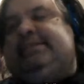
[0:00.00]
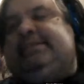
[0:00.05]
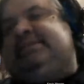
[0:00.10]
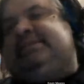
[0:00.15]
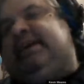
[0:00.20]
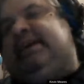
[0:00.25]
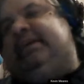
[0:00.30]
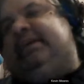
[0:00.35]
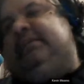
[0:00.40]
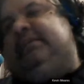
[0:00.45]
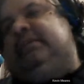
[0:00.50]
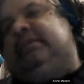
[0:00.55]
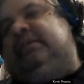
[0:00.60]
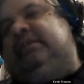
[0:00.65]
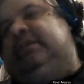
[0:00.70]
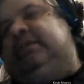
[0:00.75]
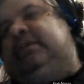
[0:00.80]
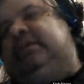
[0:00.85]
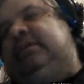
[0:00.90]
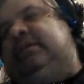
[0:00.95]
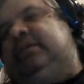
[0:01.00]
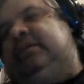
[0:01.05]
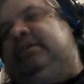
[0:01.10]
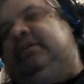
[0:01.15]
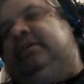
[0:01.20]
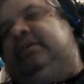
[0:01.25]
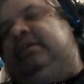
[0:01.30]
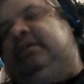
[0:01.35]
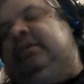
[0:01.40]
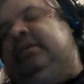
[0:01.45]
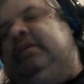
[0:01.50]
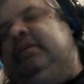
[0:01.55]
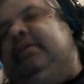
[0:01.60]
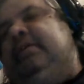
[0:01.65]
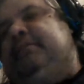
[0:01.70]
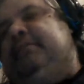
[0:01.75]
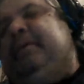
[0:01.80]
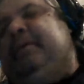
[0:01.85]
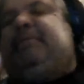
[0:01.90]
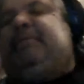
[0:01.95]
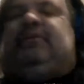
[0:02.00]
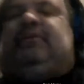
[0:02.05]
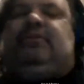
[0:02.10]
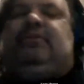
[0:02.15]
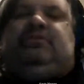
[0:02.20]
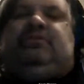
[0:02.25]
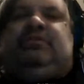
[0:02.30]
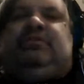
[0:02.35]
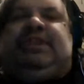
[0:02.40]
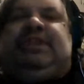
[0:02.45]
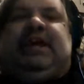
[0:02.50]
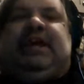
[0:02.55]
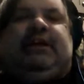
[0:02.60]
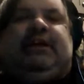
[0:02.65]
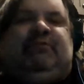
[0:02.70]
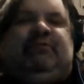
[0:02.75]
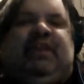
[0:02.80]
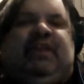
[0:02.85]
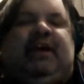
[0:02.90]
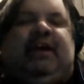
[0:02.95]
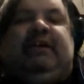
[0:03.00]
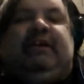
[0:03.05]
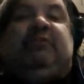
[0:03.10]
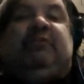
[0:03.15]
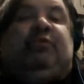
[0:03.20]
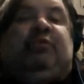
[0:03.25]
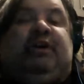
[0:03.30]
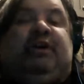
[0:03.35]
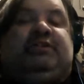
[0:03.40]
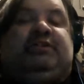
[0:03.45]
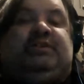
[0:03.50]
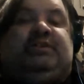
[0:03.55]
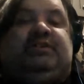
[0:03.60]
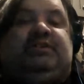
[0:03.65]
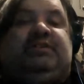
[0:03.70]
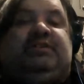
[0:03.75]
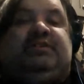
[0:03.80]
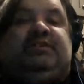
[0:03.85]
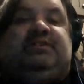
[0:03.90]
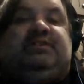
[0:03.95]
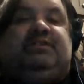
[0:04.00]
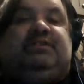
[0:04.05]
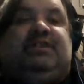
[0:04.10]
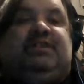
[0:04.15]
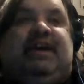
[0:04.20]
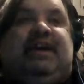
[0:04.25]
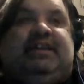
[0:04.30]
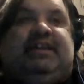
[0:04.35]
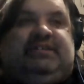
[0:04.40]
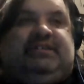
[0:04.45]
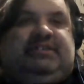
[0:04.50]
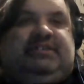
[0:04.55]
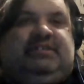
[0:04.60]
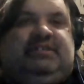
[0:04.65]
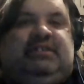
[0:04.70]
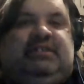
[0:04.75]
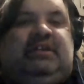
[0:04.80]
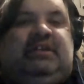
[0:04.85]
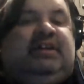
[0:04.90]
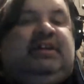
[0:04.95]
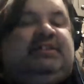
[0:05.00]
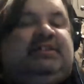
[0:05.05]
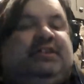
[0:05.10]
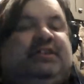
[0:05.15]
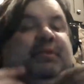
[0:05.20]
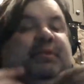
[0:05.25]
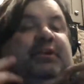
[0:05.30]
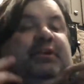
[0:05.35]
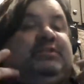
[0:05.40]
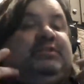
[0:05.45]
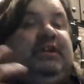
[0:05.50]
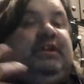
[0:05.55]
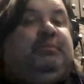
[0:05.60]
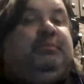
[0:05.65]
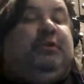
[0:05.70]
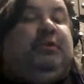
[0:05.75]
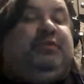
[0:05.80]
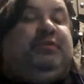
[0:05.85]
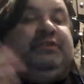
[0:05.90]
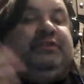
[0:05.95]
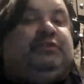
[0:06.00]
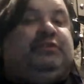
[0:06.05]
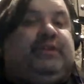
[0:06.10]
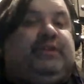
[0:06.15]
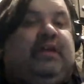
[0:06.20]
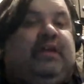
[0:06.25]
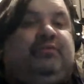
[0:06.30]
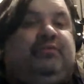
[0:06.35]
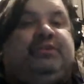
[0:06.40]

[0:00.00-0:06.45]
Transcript: mindset, people think of the idea of witches as something you see in movies or